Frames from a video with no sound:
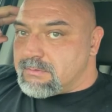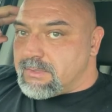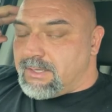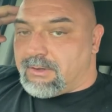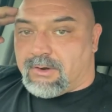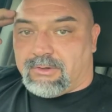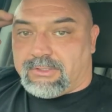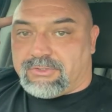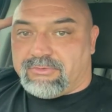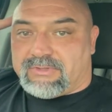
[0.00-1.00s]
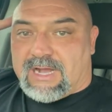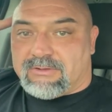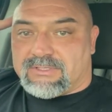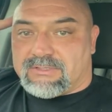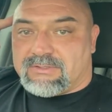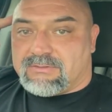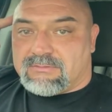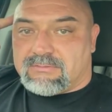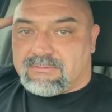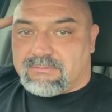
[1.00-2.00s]
in the early 2000s,
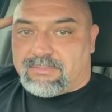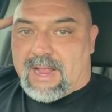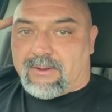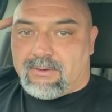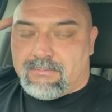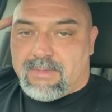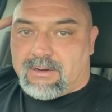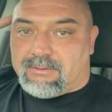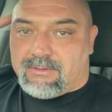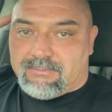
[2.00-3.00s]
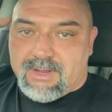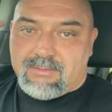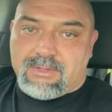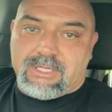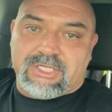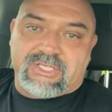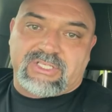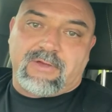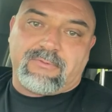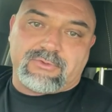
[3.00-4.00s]
back when the Metal Militia
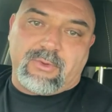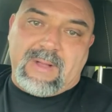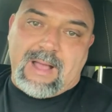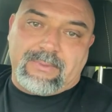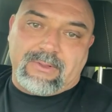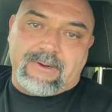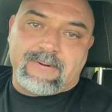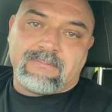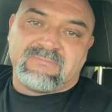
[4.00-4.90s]
stuff was real popular.